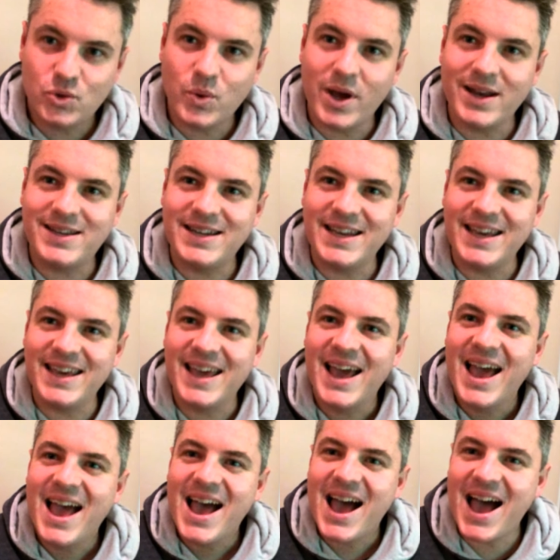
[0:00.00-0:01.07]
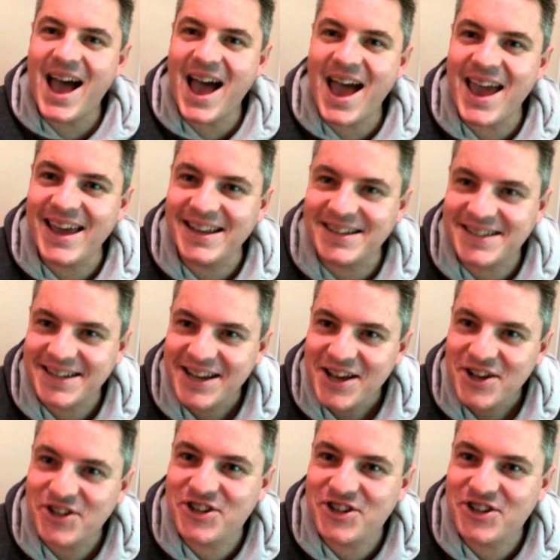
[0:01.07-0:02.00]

28 chickens.